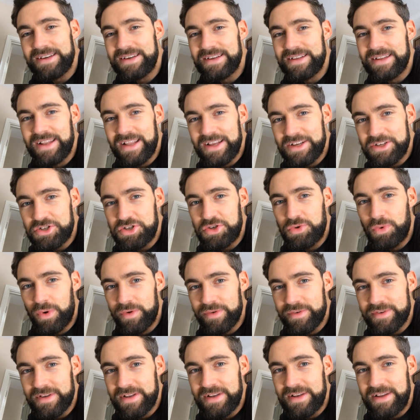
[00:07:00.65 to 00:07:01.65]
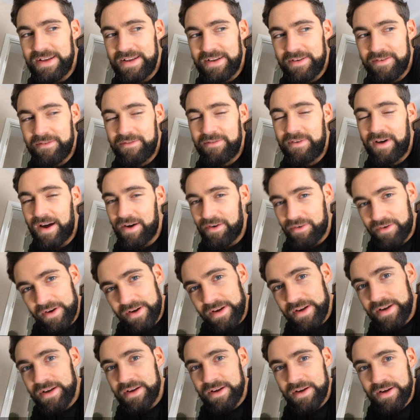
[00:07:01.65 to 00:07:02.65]
unless you want to lead a
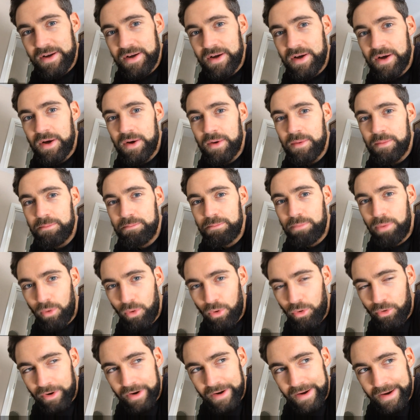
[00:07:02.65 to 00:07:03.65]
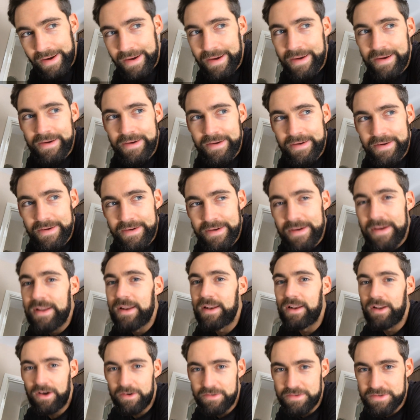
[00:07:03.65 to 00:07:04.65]
very boring
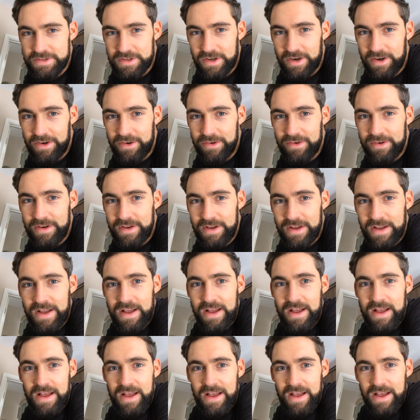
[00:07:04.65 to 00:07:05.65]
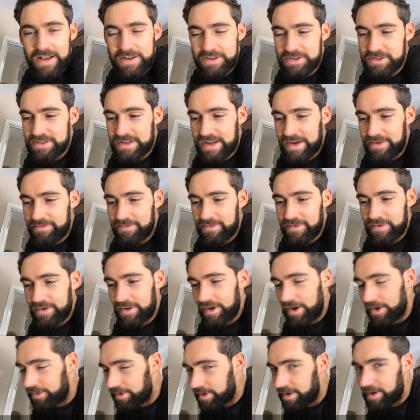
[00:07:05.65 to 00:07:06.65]
lifestyle and just have
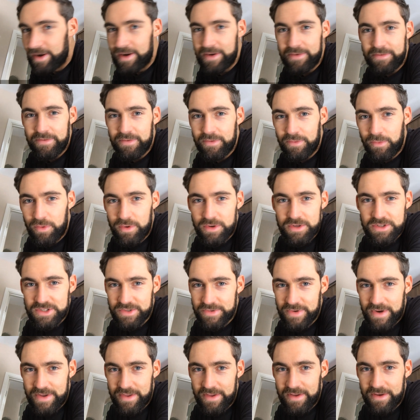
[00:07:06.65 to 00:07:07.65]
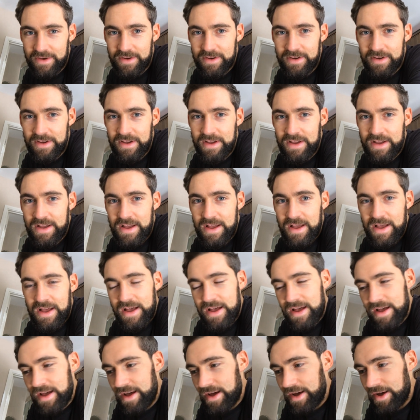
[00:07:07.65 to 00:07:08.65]
no life whatsoever.
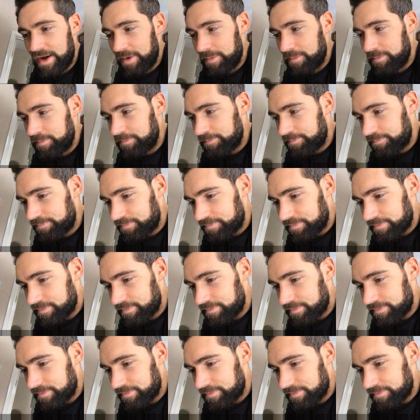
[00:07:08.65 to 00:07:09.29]
Um,